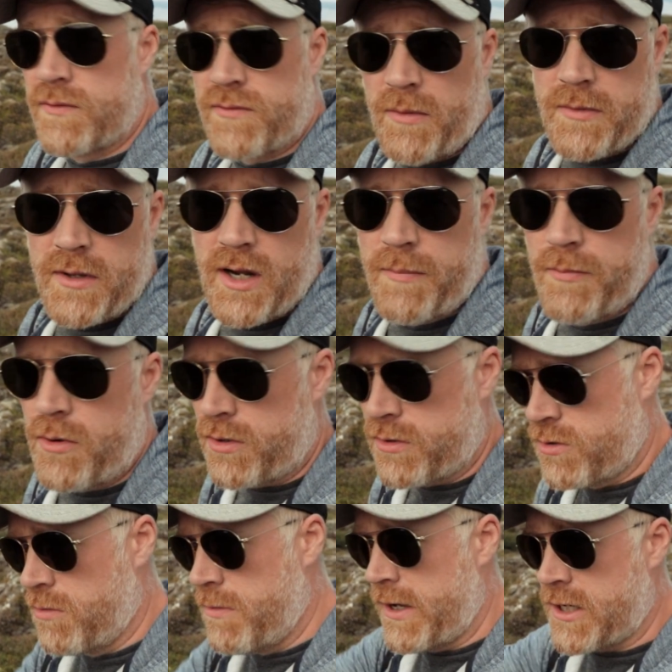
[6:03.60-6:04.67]
and from the
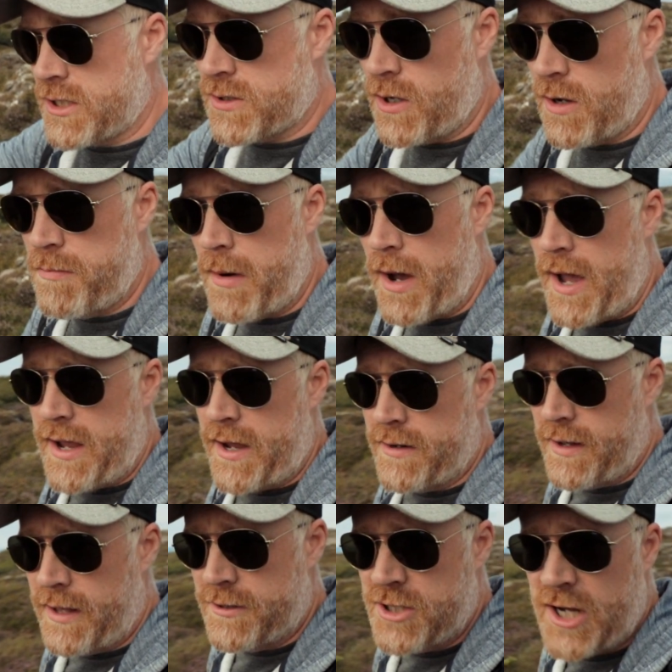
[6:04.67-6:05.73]
airport to make a stop by
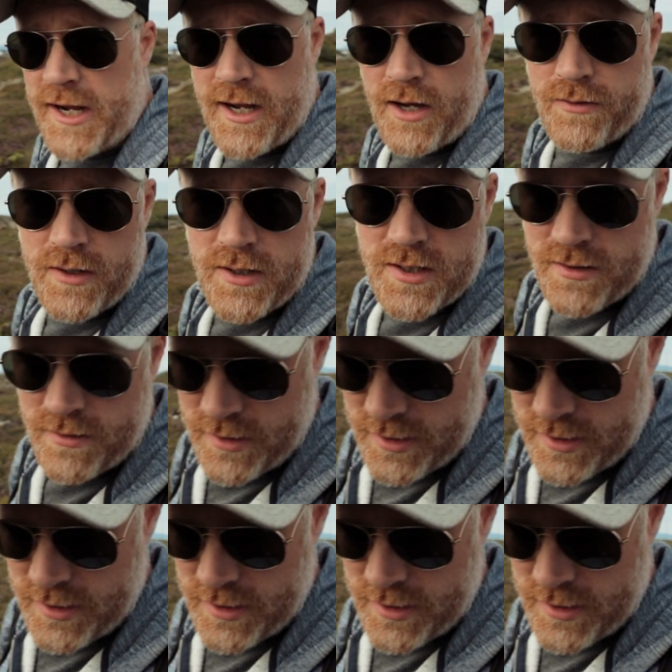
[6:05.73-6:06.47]
and check out this